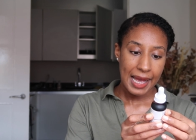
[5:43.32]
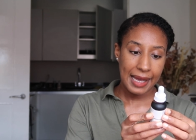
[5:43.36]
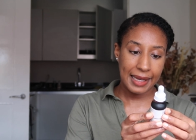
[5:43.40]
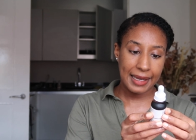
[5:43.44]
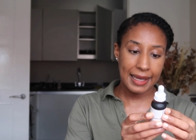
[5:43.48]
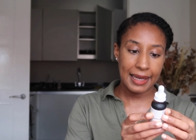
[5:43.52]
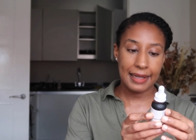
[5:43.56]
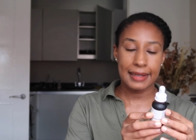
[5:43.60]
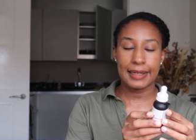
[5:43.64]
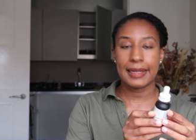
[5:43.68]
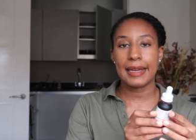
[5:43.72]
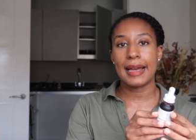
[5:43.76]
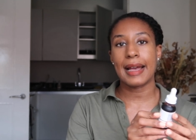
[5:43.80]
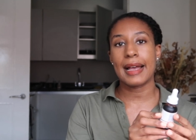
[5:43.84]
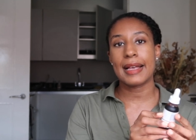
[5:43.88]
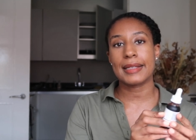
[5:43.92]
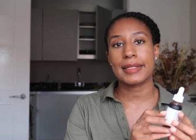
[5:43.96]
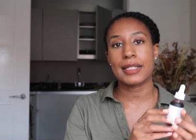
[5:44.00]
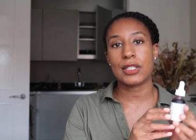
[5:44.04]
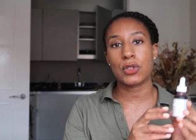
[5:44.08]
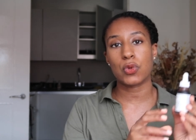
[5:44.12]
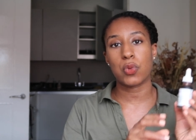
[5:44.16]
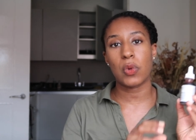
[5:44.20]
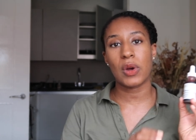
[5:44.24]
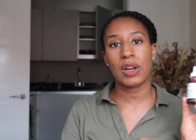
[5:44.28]
Again, it has
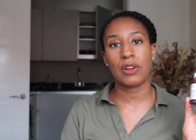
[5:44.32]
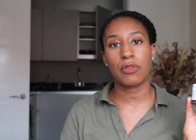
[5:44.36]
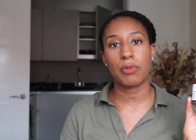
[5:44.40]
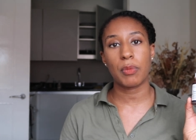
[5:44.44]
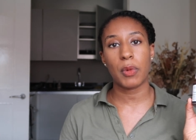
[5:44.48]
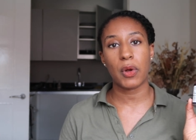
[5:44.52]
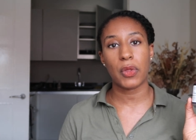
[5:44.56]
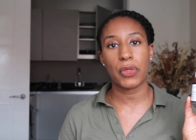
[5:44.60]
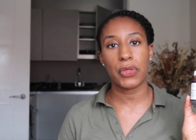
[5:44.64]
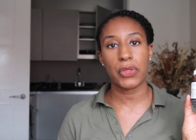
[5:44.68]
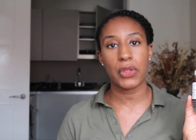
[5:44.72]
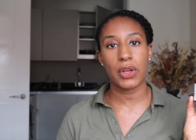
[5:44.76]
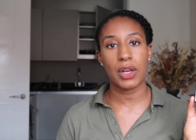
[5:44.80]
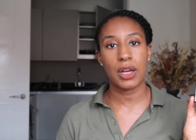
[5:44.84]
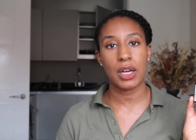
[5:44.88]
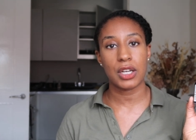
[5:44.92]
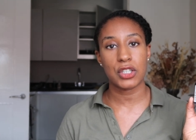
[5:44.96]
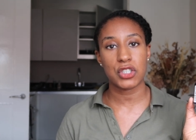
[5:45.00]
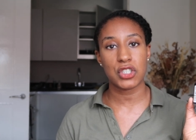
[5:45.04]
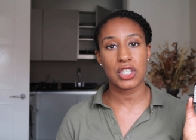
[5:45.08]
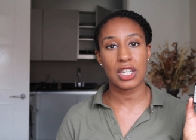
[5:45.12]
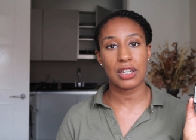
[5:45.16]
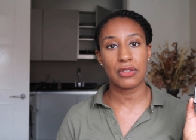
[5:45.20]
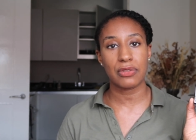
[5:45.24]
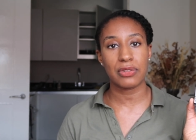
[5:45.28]
a 12-month
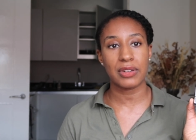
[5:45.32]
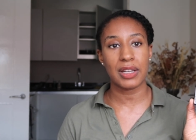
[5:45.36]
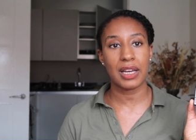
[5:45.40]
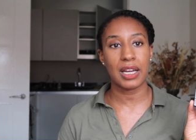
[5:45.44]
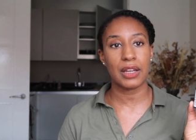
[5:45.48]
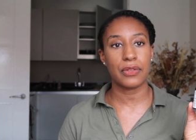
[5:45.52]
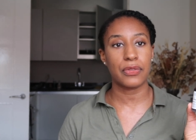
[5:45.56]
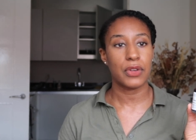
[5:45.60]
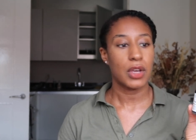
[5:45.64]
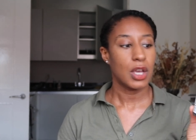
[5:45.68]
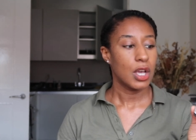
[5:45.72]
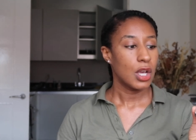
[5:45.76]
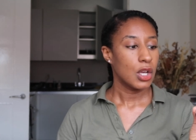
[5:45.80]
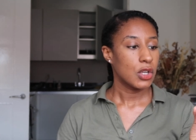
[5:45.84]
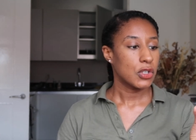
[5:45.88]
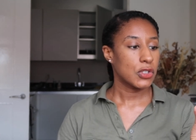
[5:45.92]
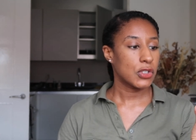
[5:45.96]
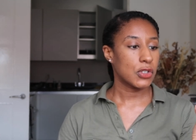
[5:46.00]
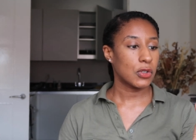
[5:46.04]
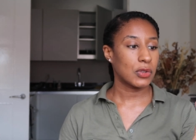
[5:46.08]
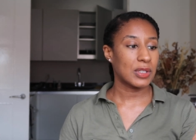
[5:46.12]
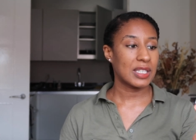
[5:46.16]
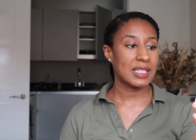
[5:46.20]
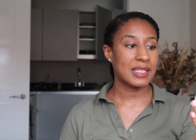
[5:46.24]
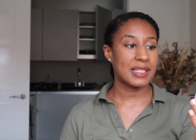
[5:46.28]
shelf life,
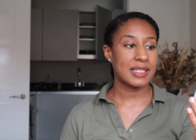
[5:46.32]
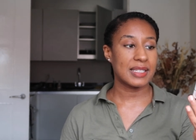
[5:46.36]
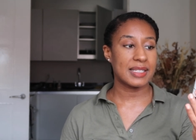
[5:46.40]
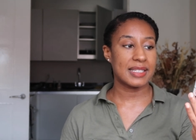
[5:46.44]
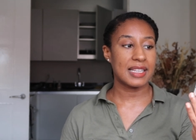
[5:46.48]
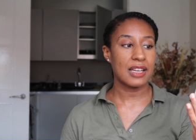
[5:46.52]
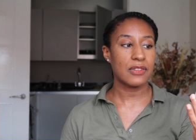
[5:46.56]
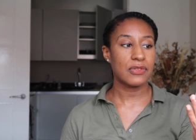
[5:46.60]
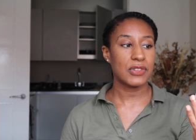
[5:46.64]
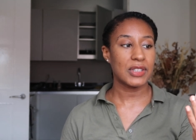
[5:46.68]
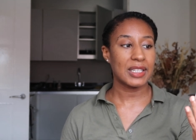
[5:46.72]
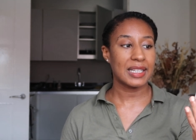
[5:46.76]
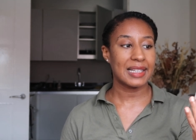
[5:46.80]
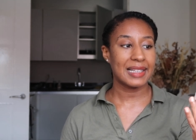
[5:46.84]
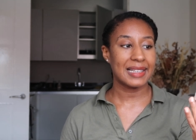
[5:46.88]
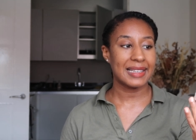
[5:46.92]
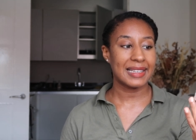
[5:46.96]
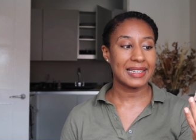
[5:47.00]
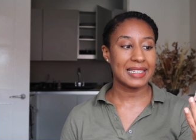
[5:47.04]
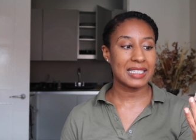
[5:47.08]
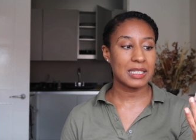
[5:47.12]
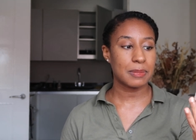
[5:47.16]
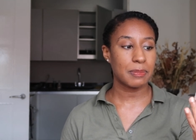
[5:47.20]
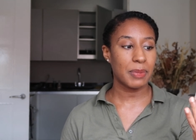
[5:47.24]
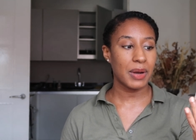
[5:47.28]
so this is definitely
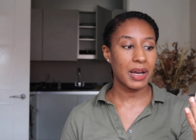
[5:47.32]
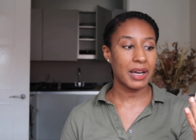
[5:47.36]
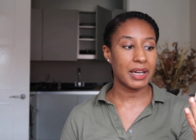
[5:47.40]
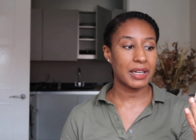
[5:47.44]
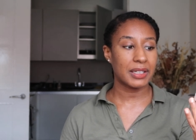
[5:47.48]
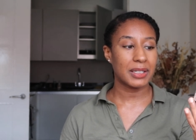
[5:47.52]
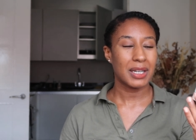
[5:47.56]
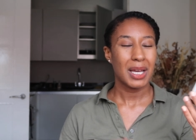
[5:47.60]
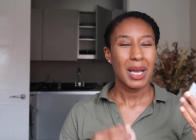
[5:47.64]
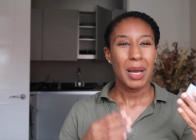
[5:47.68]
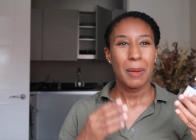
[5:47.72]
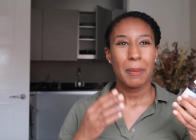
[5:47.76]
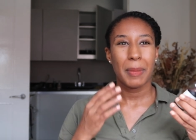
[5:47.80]
expired.